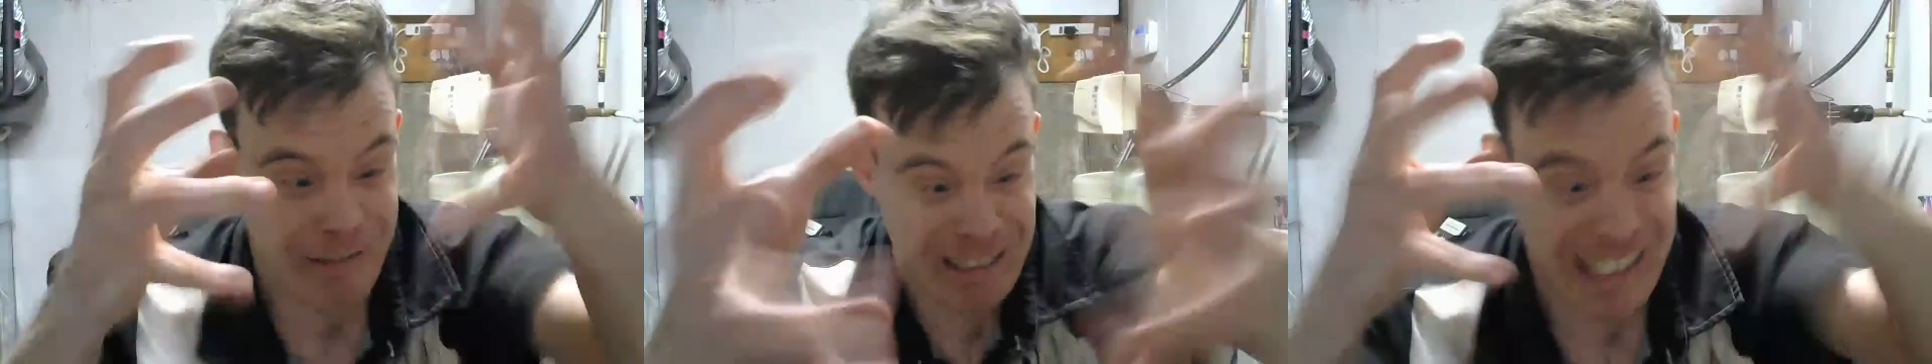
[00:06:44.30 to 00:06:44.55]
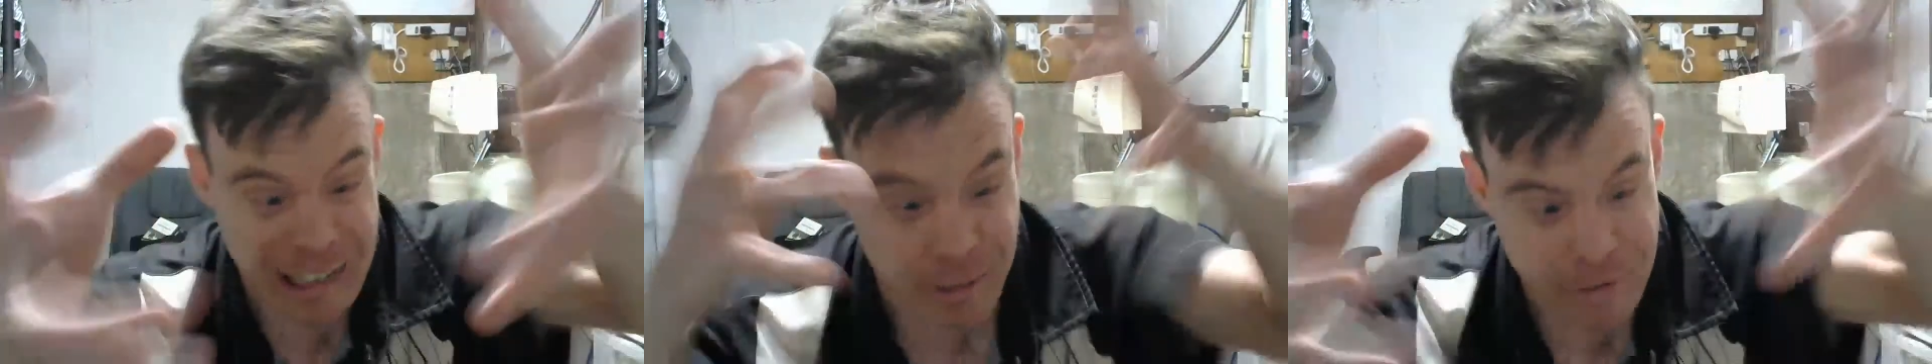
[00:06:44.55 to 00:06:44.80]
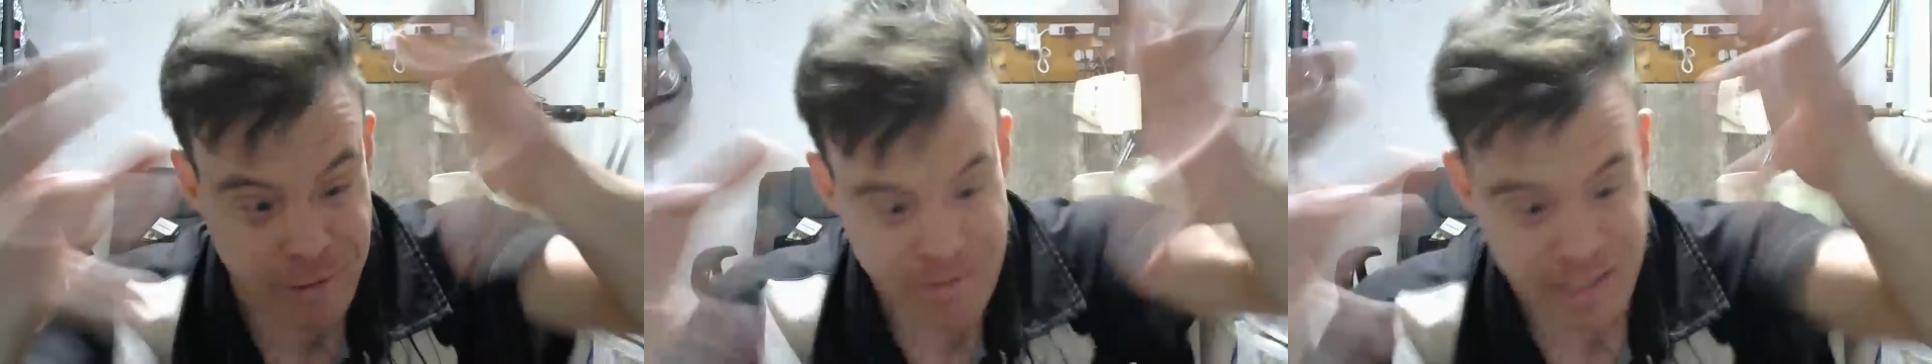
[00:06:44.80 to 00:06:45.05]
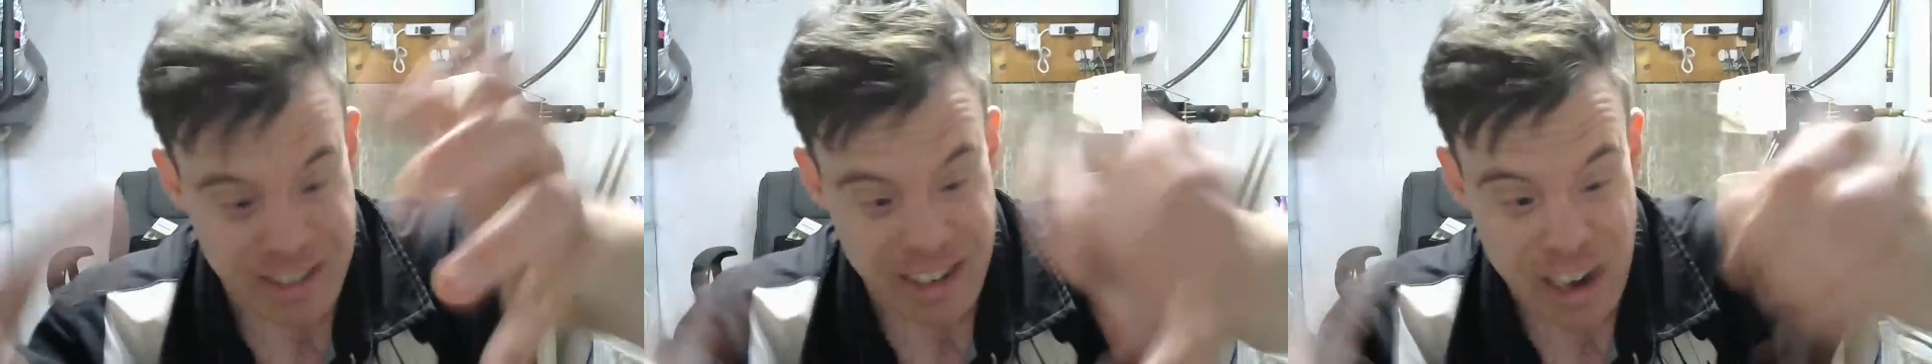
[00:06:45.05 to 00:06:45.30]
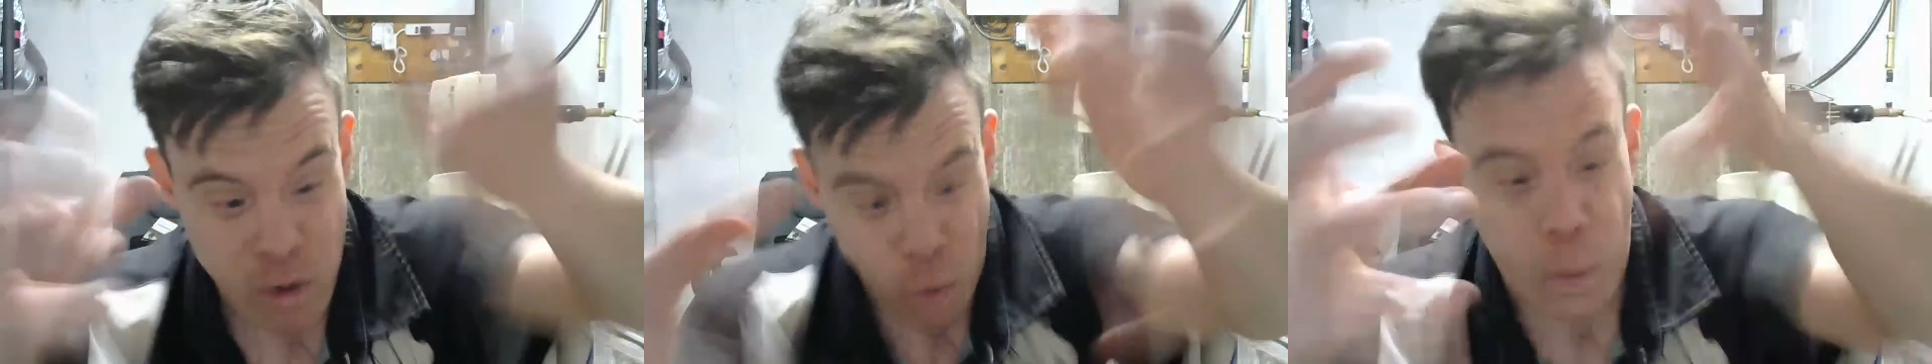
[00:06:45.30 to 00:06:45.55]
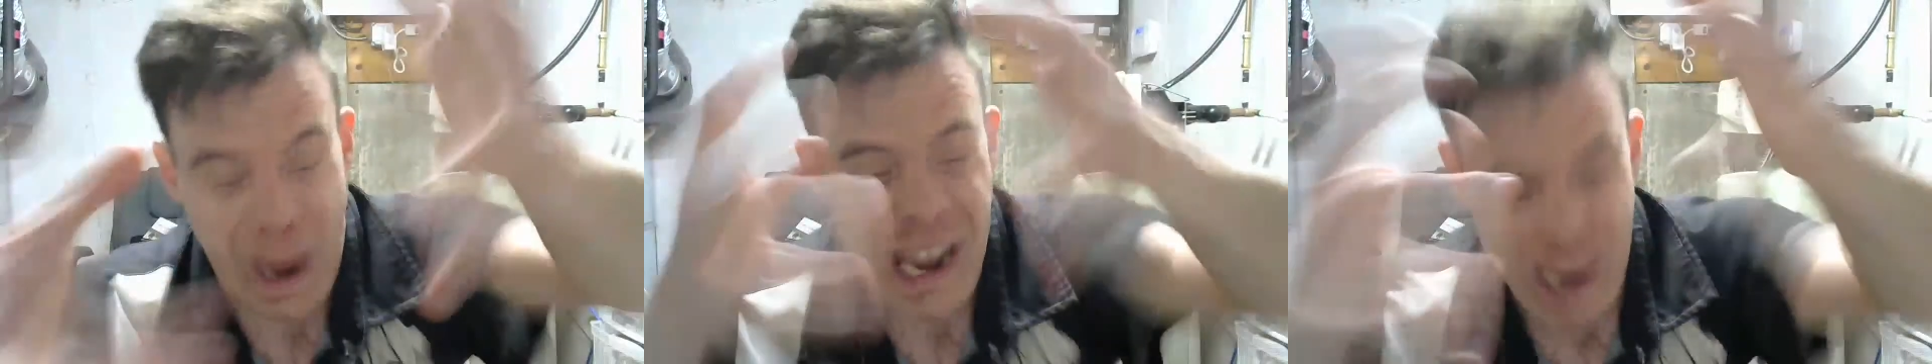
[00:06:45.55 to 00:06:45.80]
you little?
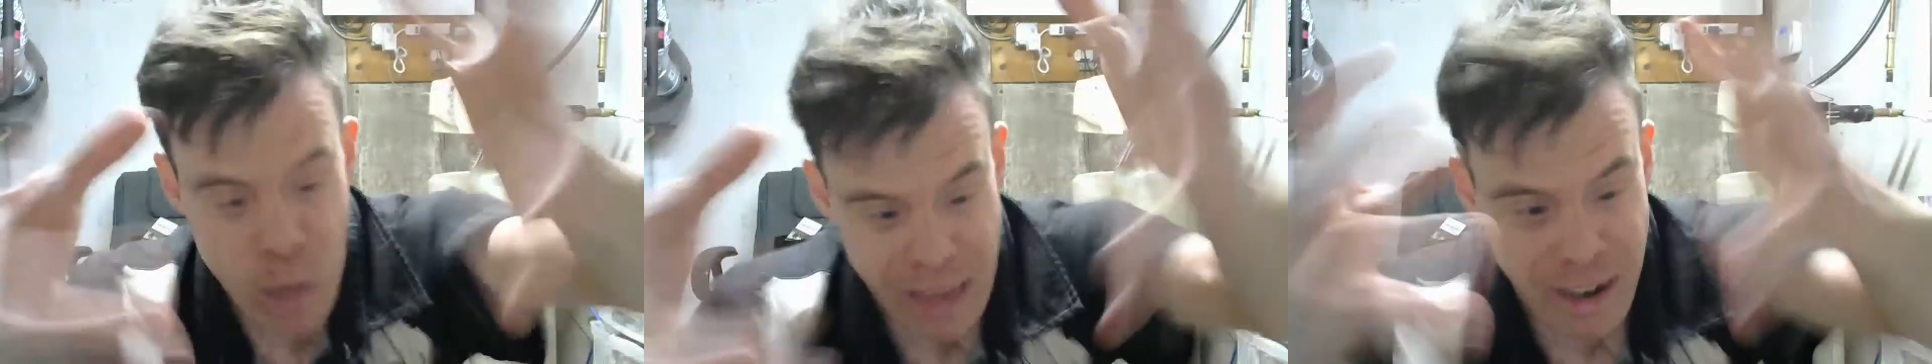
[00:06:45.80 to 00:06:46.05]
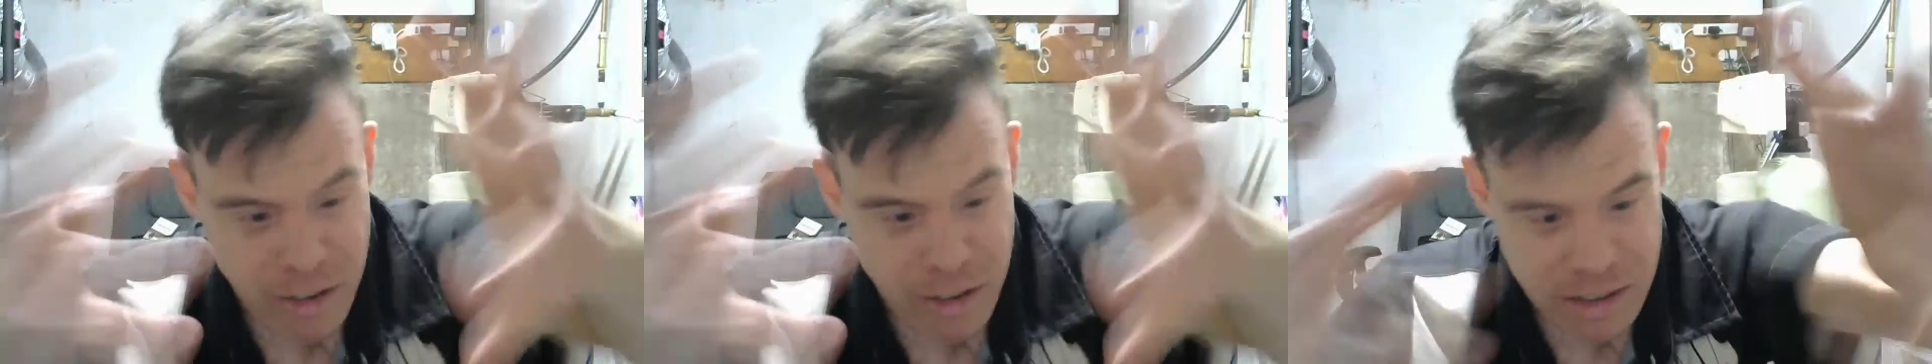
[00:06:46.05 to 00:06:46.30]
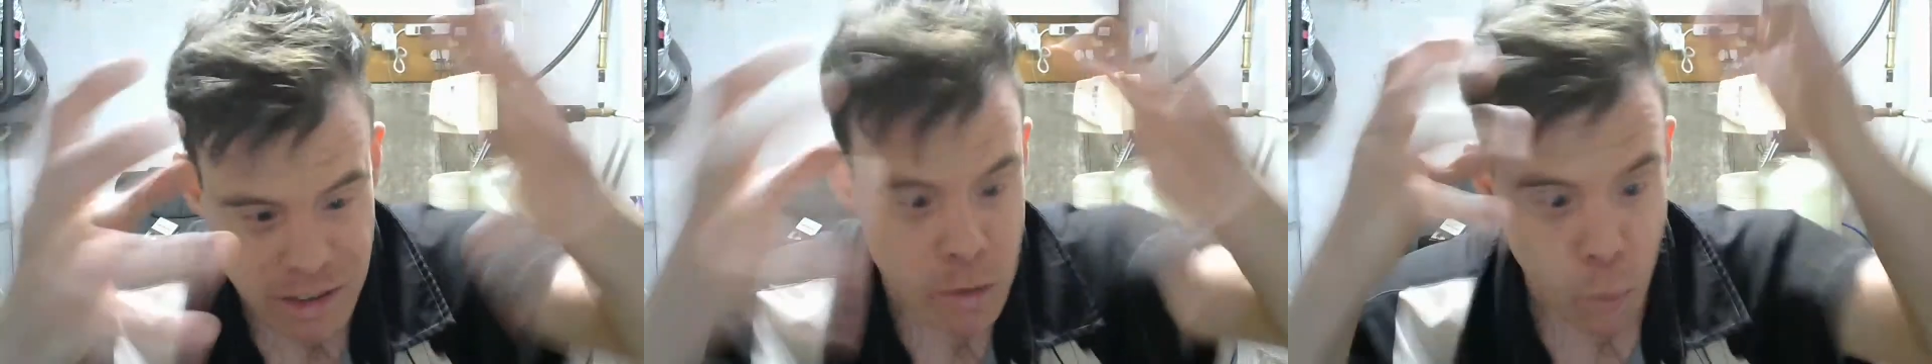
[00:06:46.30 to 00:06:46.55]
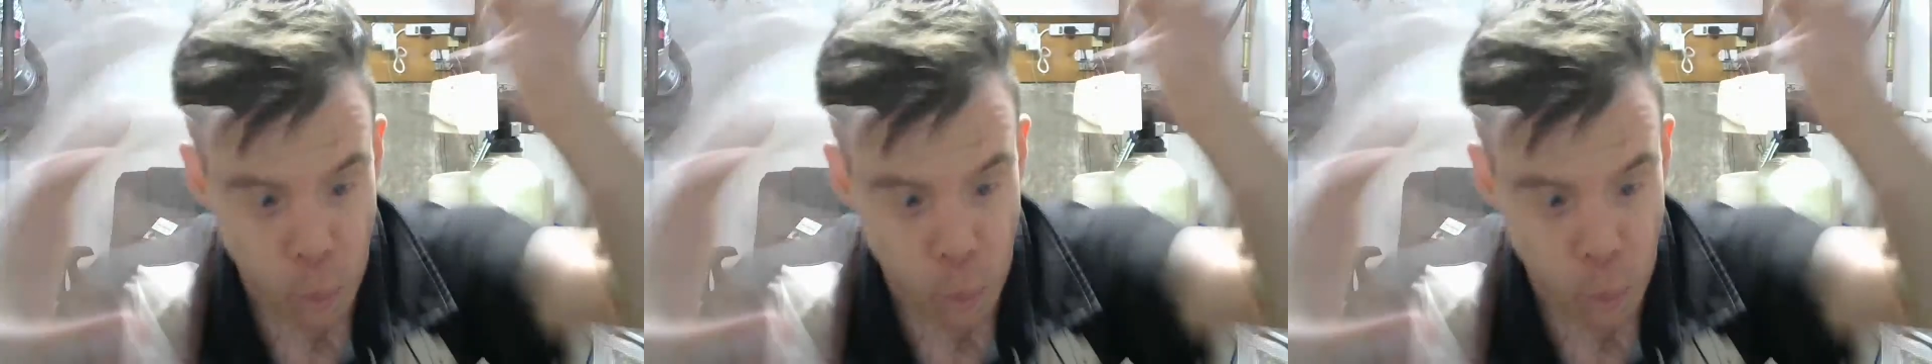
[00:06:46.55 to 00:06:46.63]
Why are you little?